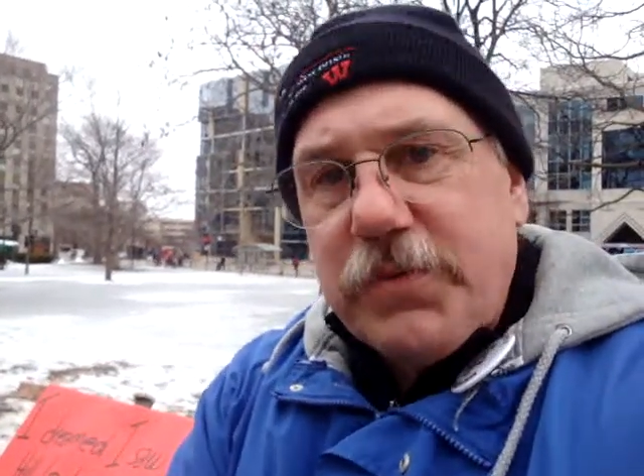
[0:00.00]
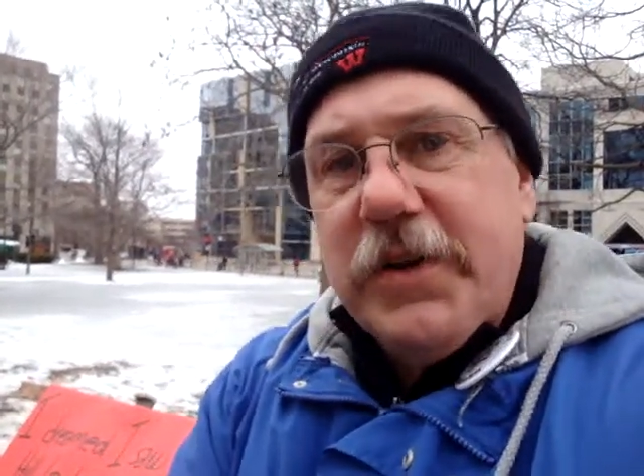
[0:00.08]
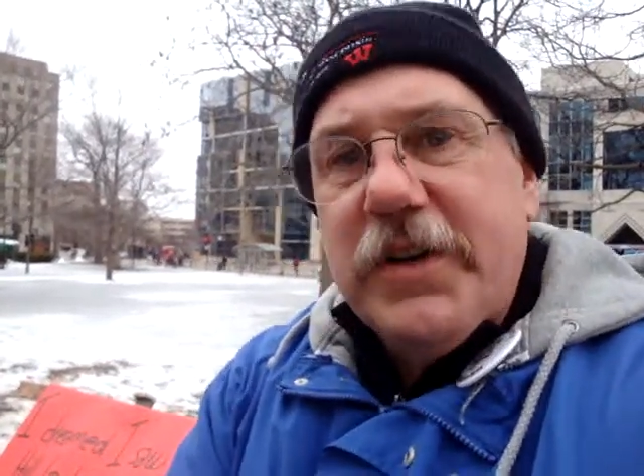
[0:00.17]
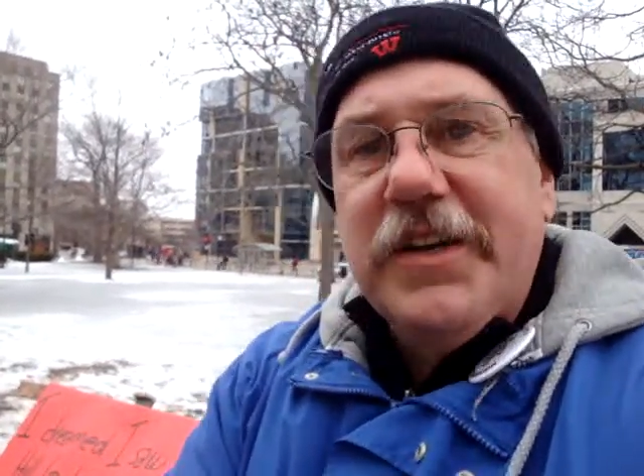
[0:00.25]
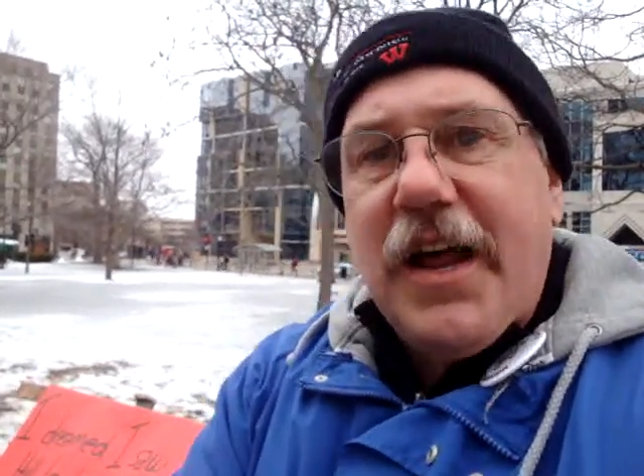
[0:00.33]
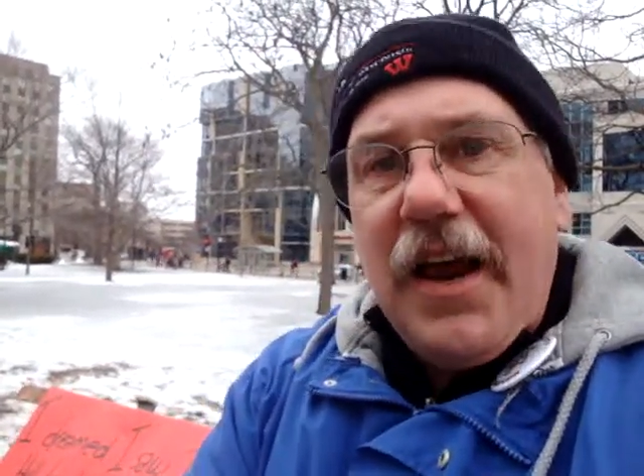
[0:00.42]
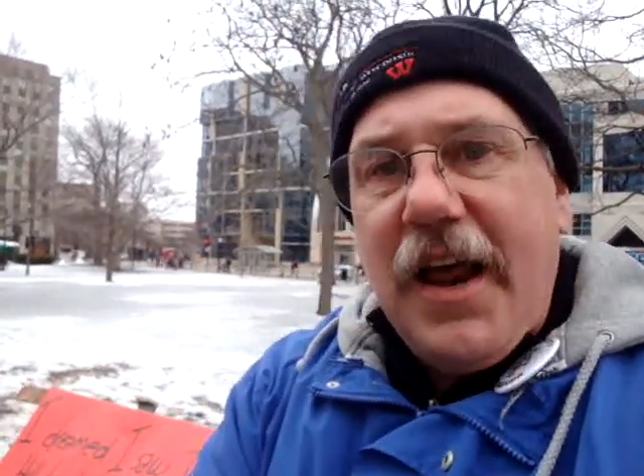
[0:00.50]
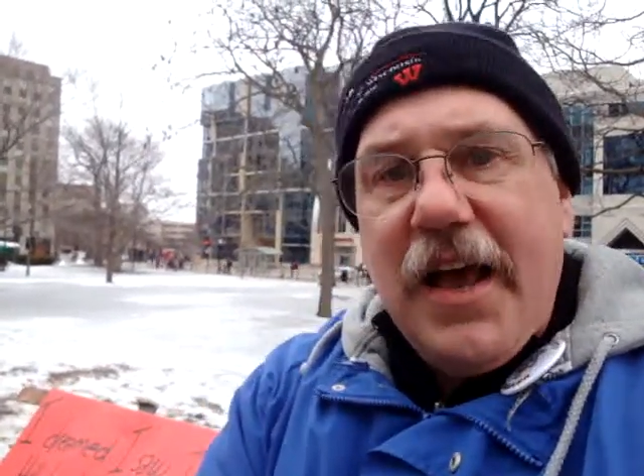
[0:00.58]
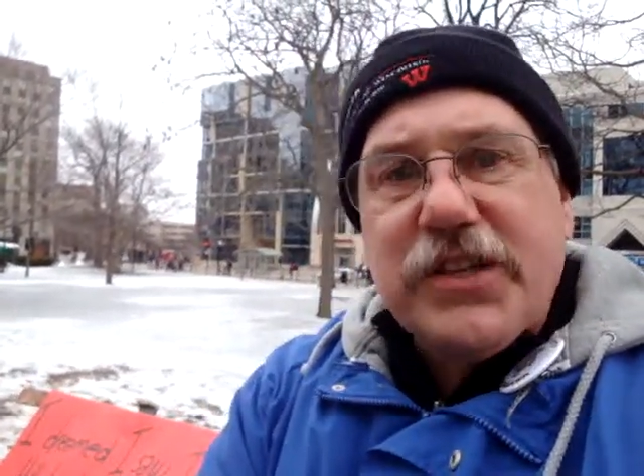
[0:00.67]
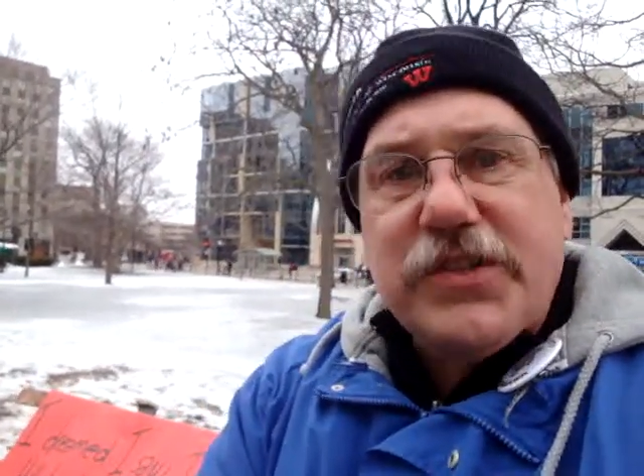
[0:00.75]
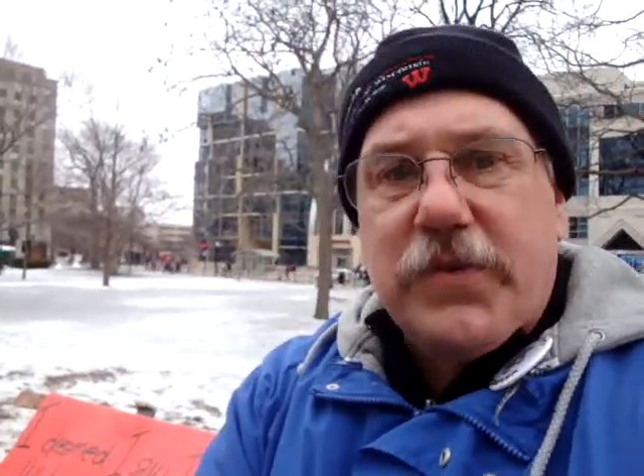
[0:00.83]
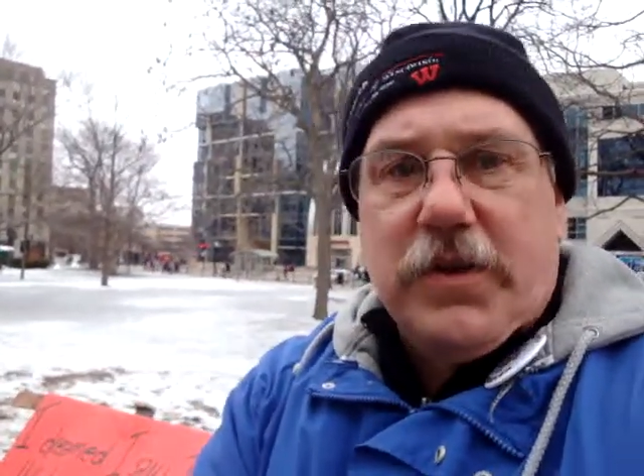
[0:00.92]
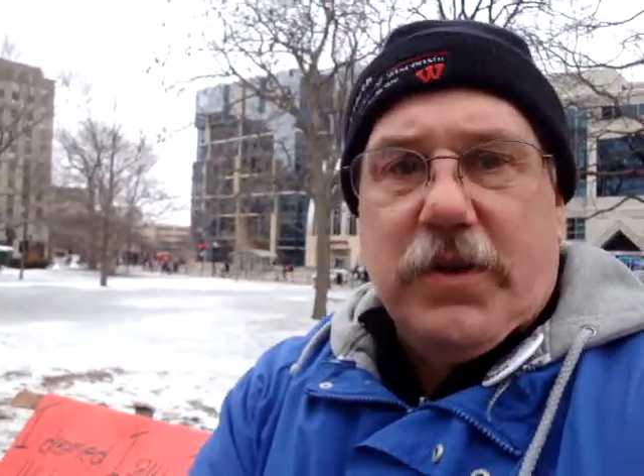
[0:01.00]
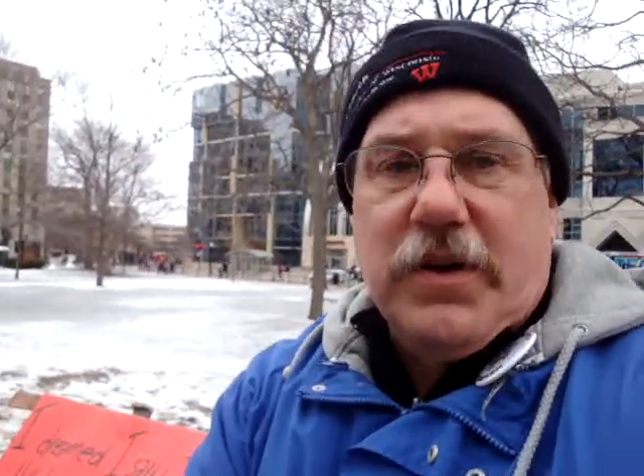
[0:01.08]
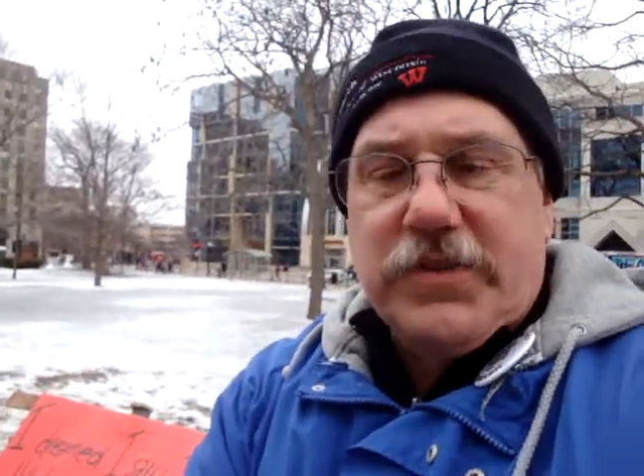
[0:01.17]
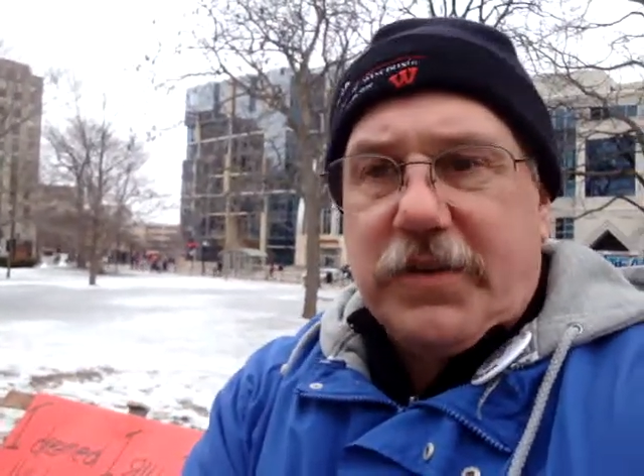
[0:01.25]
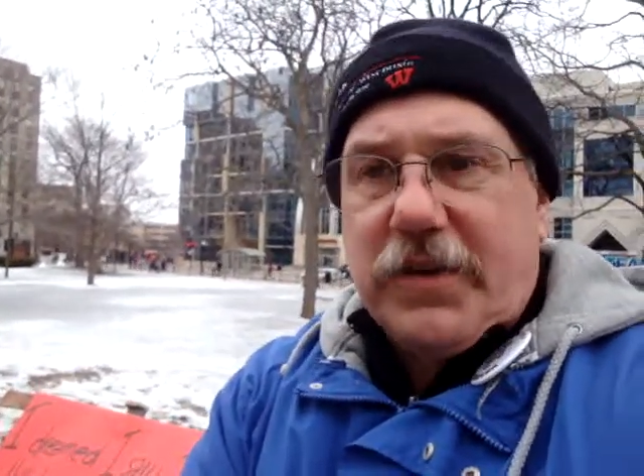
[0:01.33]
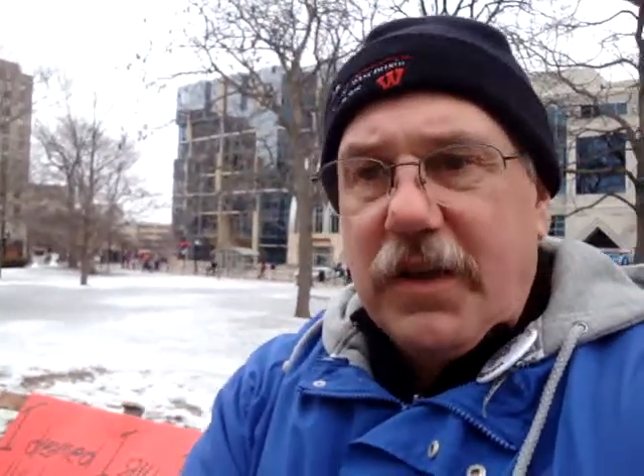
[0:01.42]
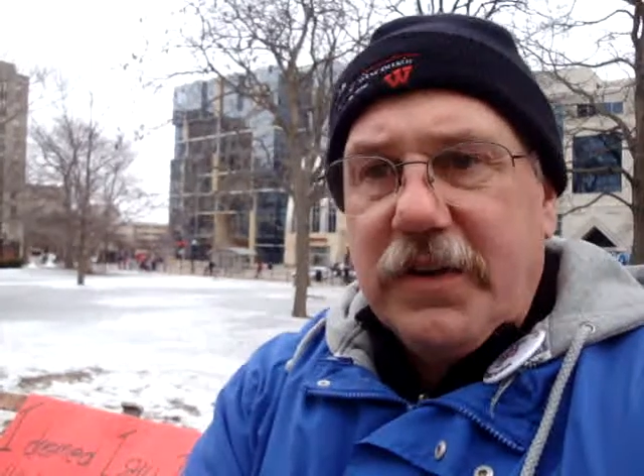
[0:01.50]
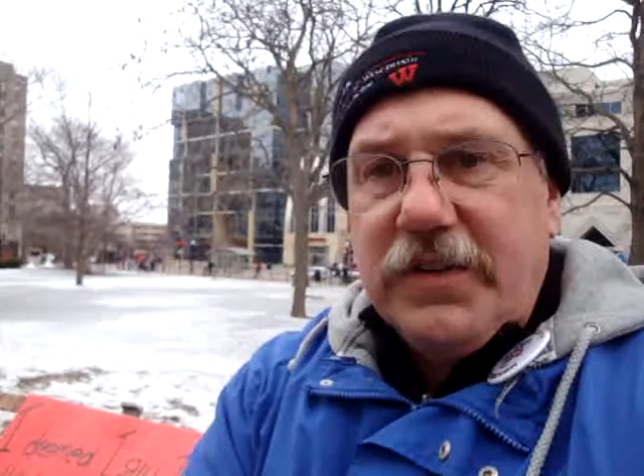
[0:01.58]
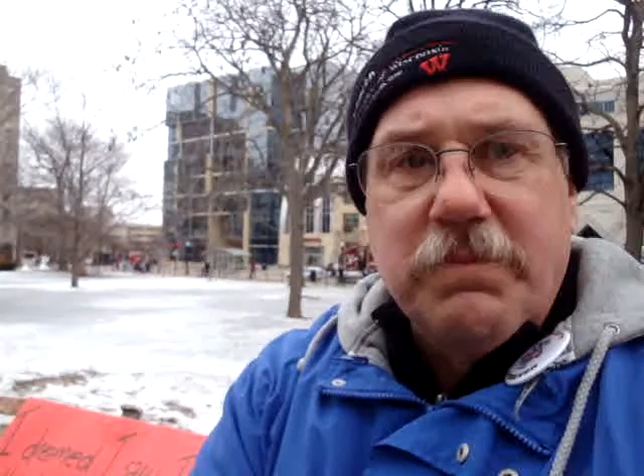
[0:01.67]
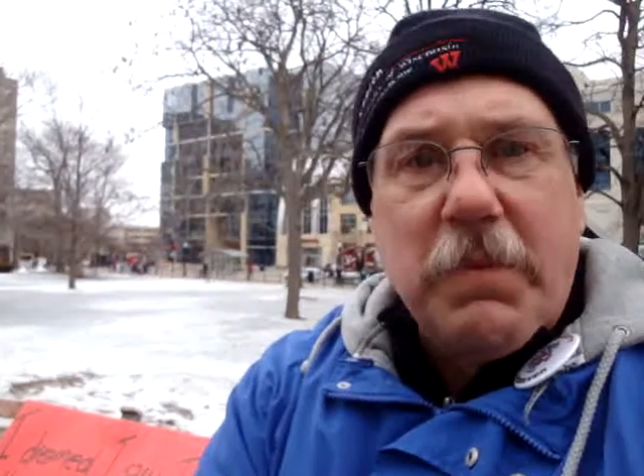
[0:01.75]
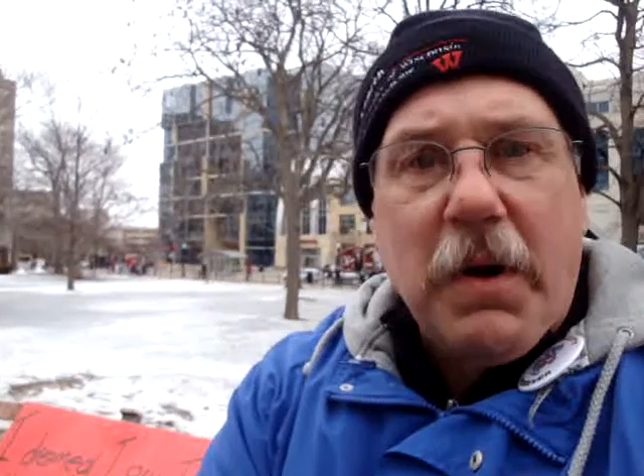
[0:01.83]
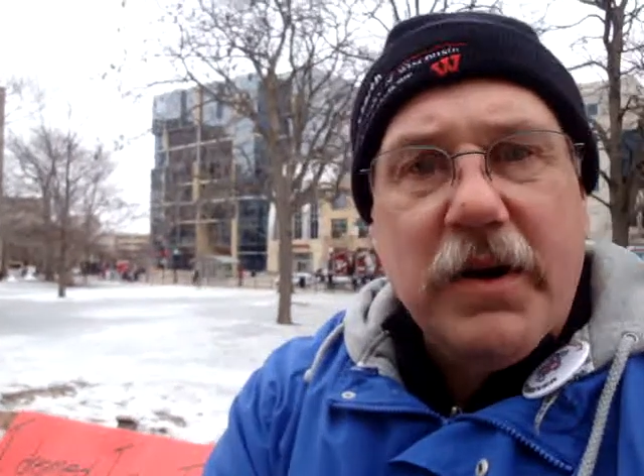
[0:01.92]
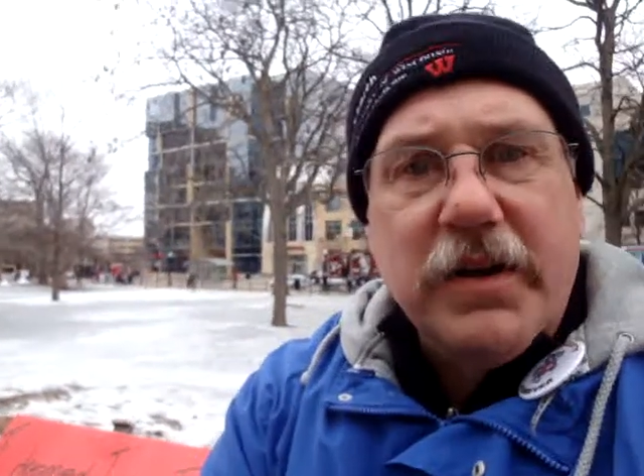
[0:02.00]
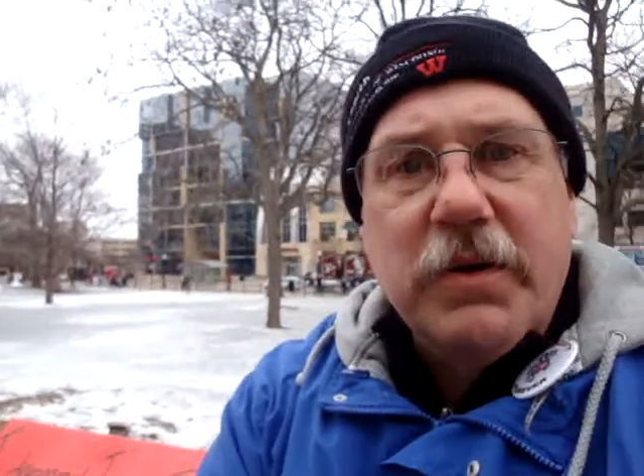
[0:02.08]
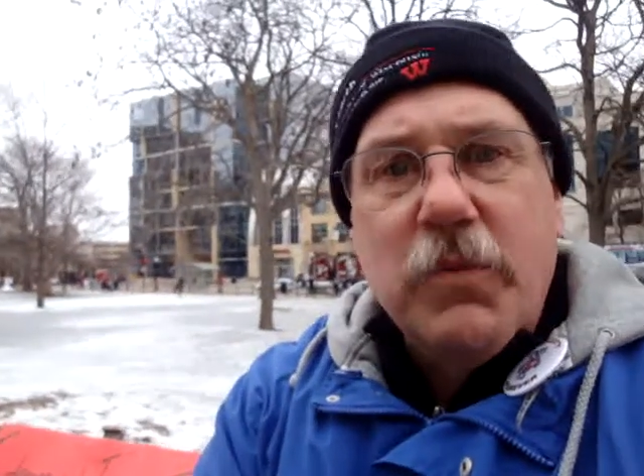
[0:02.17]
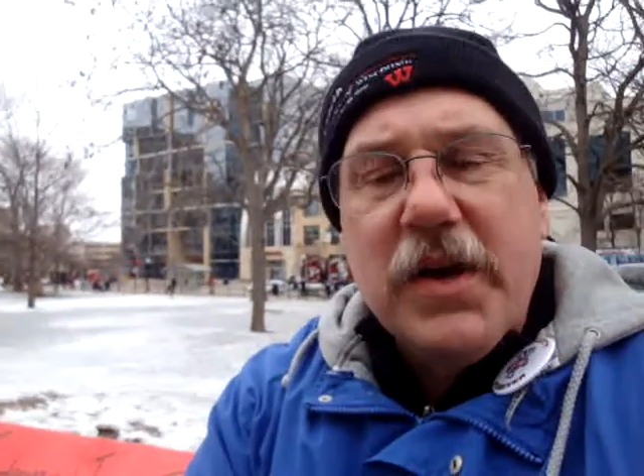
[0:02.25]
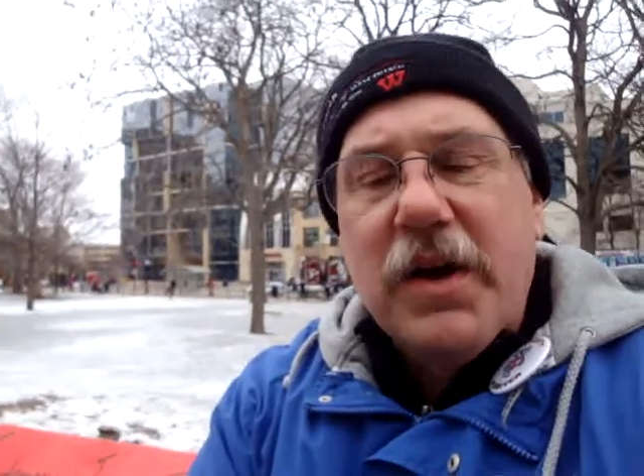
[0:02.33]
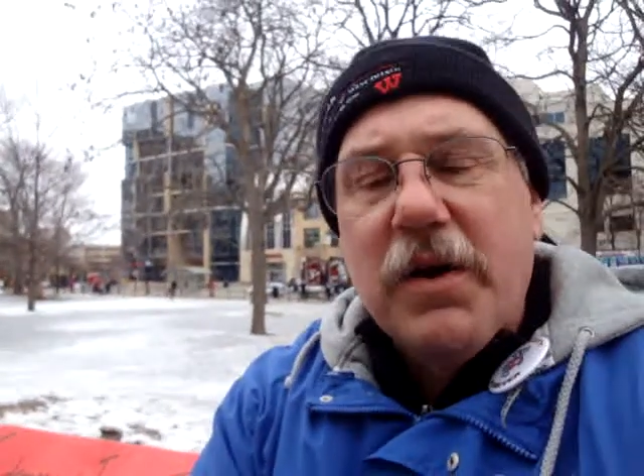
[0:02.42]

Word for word: We did not ask for loss of collective bargaining.